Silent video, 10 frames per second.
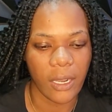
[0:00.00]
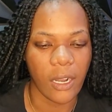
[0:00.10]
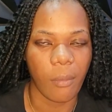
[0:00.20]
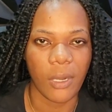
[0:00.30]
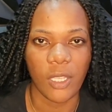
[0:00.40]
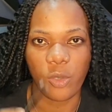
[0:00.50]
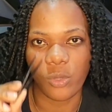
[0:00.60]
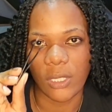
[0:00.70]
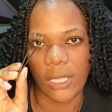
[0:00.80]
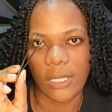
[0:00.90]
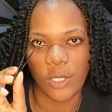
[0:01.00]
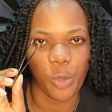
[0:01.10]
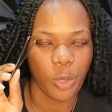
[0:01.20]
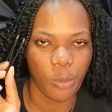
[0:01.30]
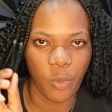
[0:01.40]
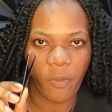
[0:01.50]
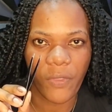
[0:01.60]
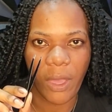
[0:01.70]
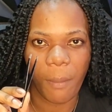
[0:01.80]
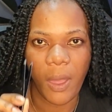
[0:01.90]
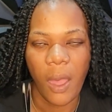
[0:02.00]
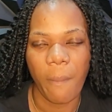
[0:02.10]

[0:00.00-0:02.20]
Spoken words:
I normally use this to remove them